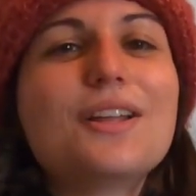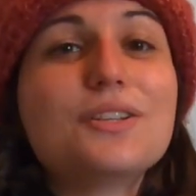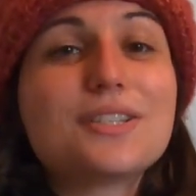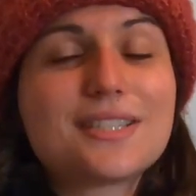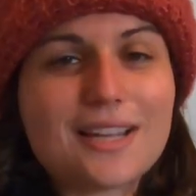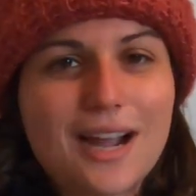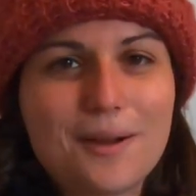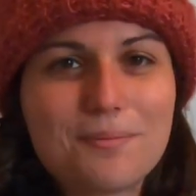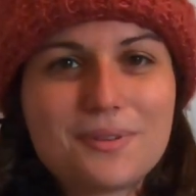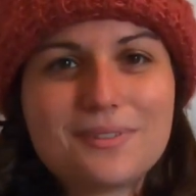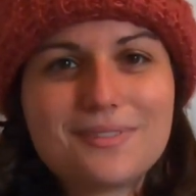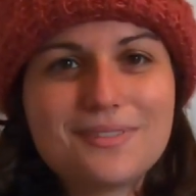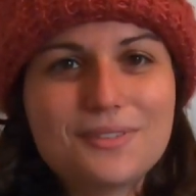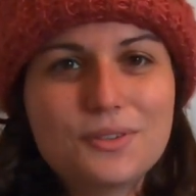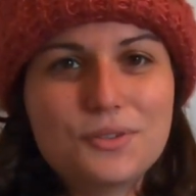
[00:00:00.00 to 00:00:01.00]
Stop.
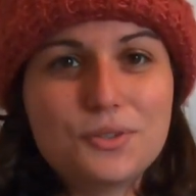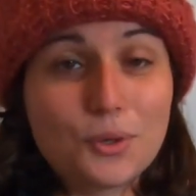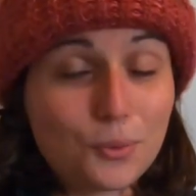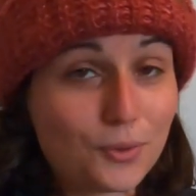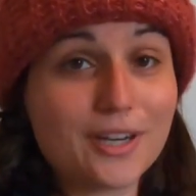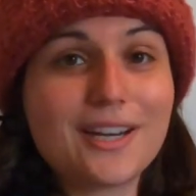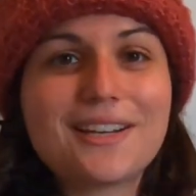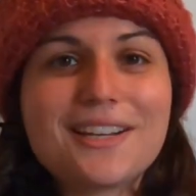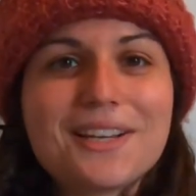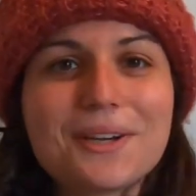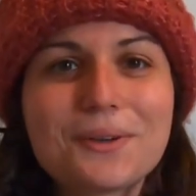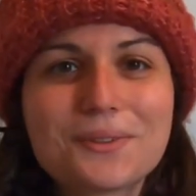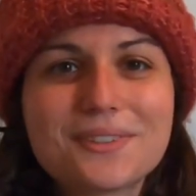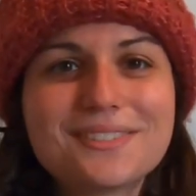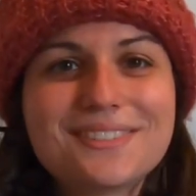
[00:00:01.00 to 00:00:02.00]
Don't write any
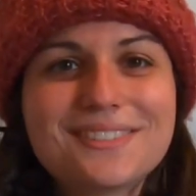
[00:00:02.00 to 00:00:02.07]
code.